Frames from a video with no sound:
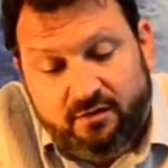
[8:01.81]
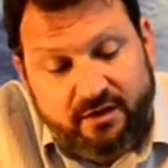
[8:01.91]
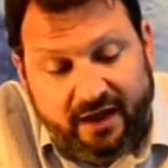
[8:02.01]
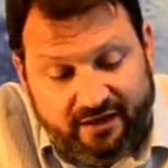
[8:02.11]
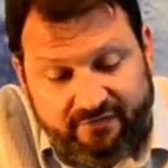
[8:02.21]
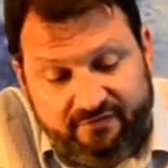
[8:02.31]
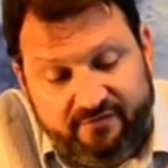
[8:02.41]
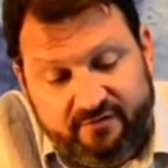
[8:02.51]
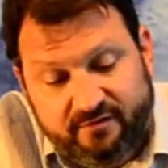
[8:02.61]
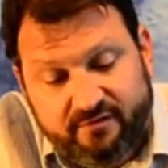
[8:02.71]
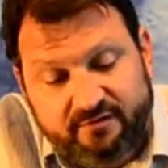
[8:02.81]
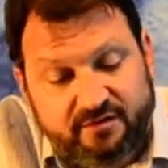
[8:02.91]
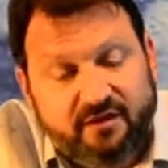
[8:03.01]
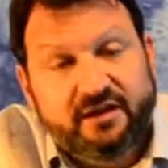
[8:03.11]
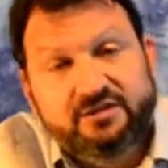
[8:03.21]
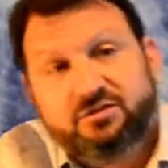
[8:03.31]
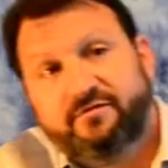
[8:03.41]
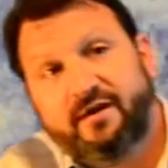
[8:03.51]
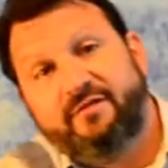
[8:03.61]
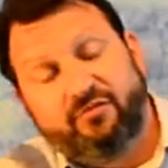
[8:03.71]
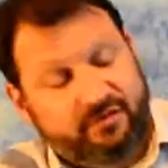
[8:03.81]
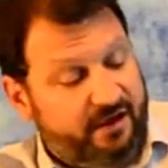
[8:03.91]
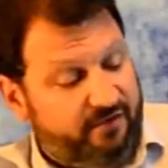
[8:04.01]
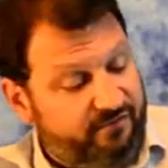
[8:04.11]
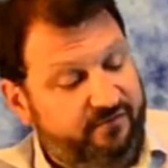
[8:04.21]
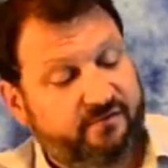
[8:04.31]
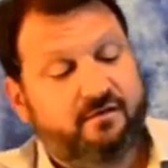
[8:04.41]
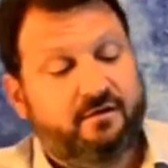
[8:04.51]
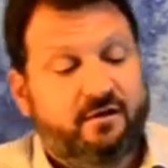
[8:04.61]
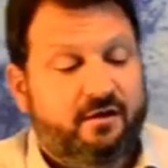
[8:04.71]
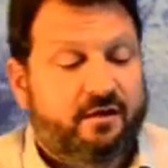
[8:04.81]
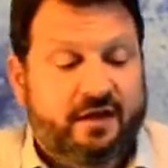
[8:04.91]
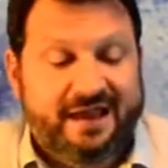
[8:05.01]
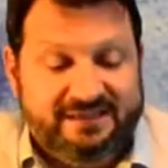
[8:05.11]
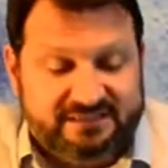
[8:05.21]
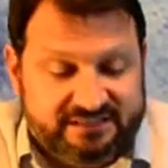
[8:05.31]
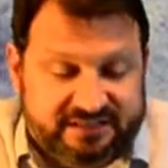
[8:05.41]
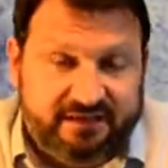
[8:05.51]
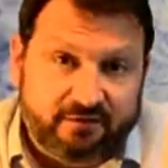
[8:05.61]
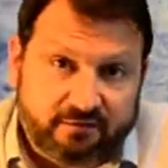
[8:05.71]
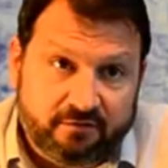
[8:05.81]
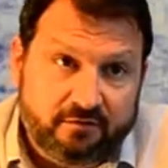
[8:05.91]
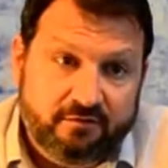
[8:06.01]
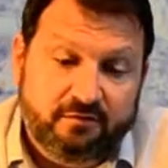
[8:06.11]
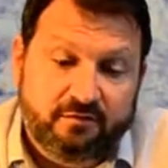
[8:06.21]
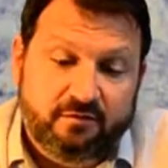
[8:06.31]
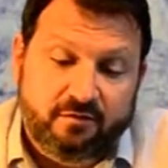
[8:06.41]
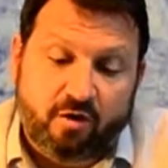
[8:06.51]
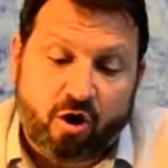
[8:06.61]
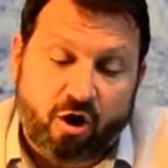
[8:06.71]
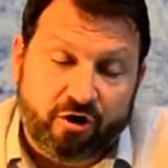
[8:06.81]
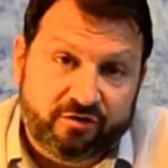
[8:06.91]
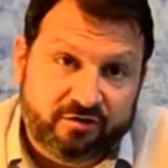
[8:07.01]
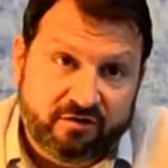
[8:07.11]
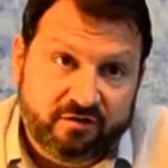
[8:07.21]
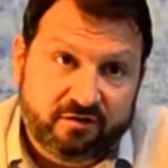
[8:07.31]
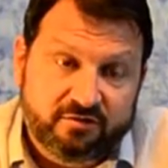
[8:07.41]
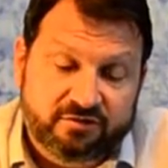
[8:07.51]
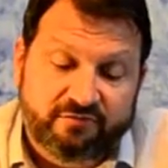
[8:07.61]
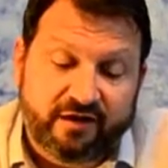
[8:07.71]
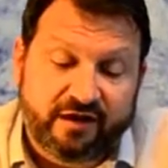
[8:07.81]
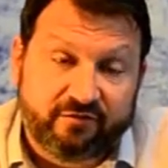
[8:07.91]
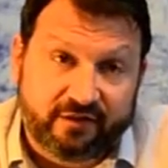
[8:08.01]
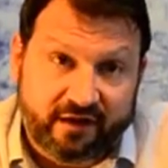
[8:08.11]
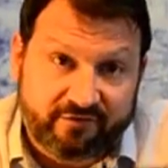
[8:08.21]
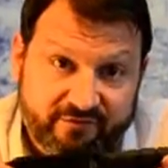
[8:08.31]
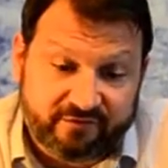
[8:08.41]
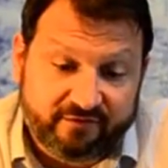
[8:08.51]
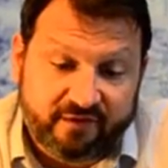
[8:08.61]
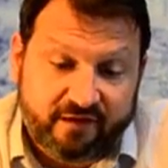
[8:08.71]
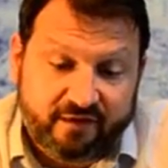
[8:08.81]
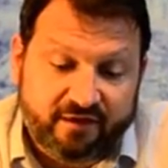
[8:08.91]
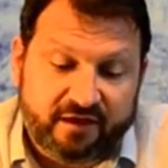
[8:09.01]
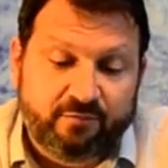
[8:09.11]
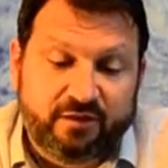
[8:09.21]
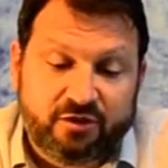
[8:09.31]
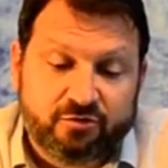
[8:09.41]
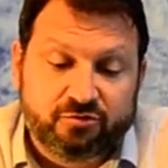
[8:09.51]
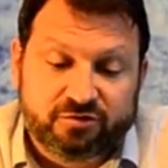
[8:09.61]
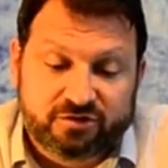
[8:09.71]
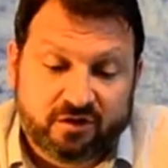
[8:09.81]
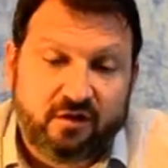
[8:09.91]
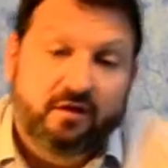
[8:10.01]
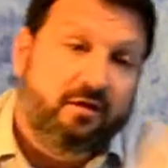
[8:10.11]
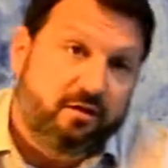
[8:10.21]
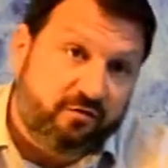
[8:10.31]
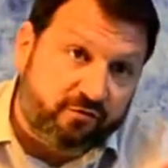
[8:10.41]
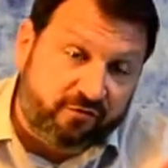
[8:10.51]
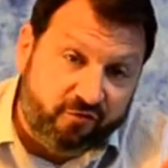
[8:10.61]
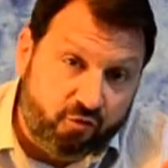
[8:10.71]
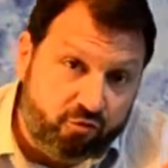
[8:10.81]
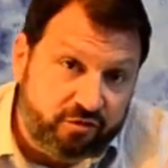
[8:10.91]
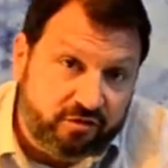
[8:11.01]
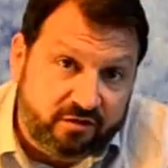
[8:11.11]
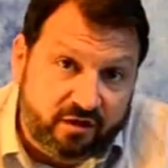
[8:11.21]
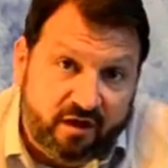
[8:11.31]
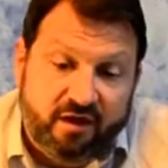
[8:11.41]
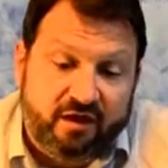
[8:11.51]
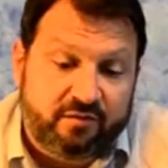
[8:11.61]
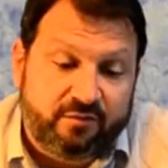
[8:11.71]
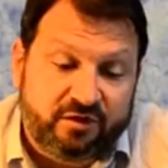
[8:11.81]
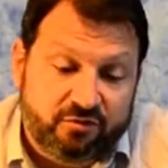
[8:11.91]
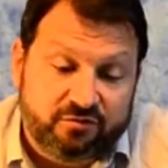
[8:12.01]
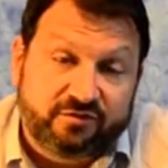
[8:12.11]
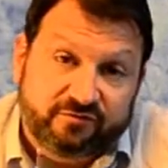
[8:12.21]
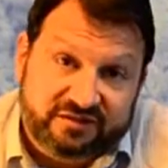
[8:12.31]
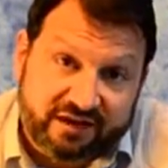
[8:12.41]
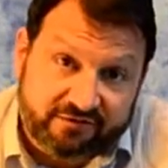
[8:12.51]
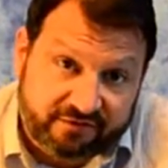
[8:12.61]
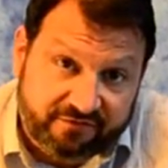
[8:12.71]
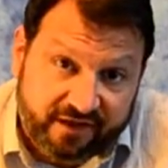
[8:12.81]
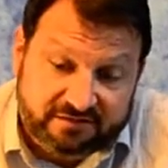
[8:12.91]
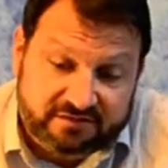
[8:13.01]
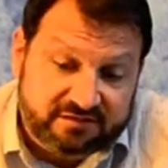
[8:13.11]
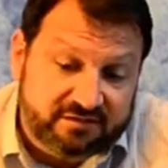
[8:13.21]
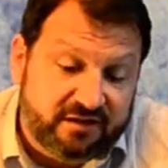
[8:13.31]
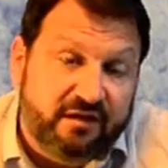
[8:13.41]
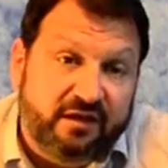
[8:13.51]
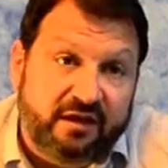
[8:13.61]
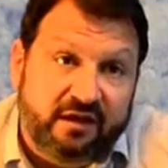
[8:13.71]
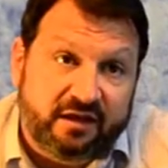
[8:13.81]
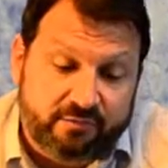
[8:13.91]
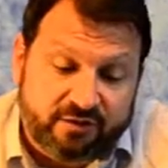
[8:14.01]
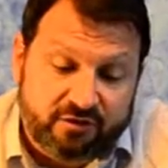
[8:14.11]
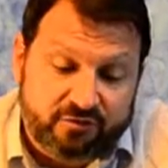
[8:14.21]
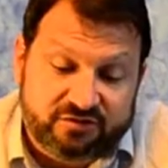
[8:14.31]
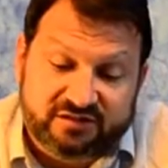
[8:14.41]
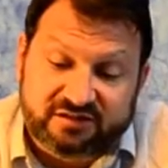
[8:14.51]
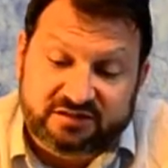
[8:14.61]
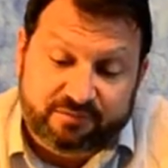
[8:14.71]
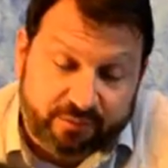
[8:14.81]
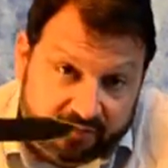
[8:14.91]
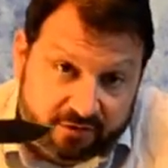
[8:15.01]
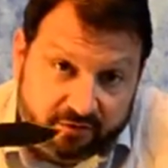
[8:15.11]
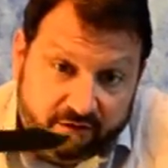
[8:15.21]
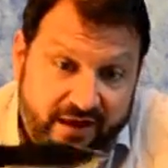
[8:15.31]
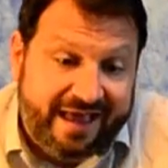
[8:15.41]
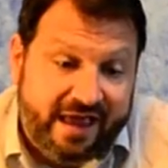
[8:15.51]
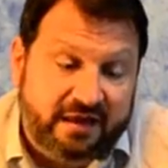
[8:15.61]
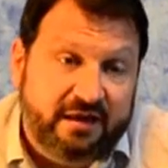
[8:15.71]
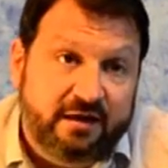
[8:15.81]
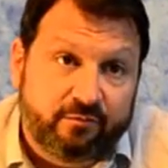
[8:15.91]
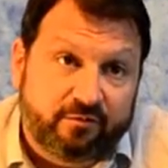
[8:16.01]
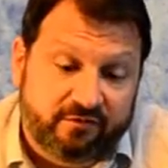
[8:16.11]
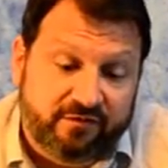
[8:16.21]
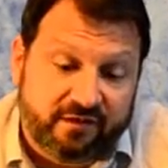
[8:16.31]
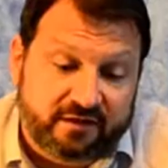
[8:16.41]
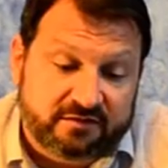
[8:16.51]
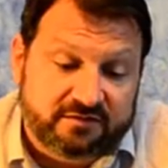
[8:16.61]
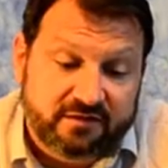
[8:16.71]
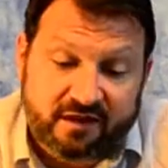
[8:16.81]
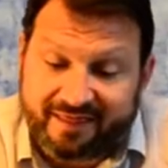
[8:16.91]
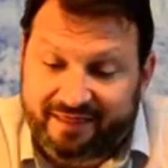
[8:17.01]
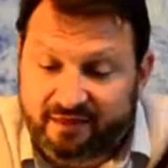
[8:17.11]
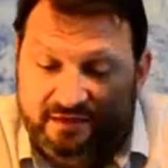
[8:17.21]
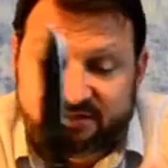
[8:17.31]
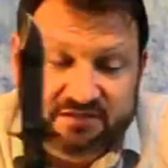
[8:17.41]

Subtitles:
knife, a survival knife, a steel hardened survival knife that can be used for food. It can be used for self-defense. It can be used as a spear, any number of things. This